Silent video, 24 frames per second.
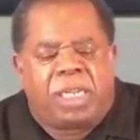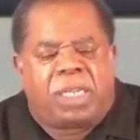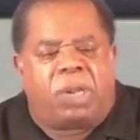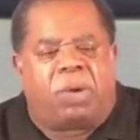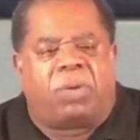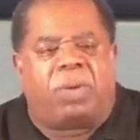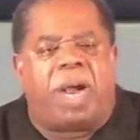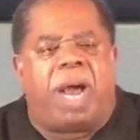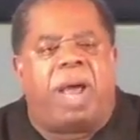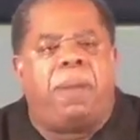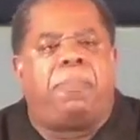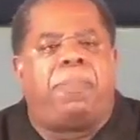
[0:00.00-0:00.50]

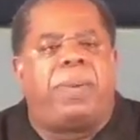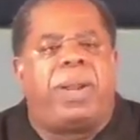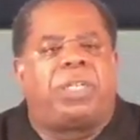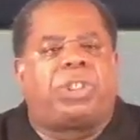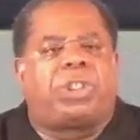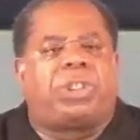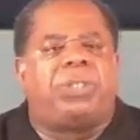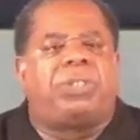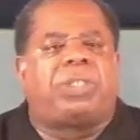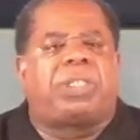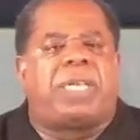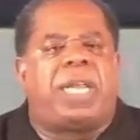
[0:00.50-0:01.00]
So God
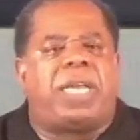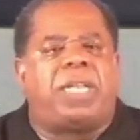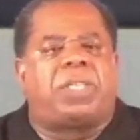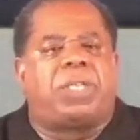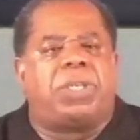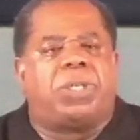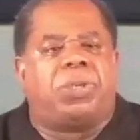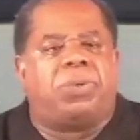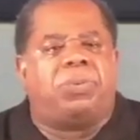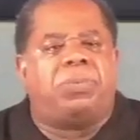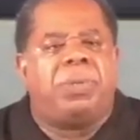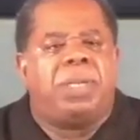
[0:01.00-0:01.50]
bless you. Stay
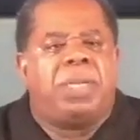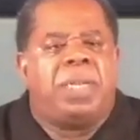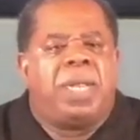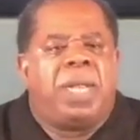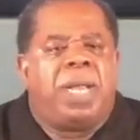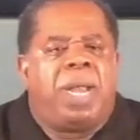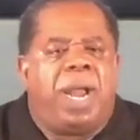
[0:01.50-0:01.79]
tuned.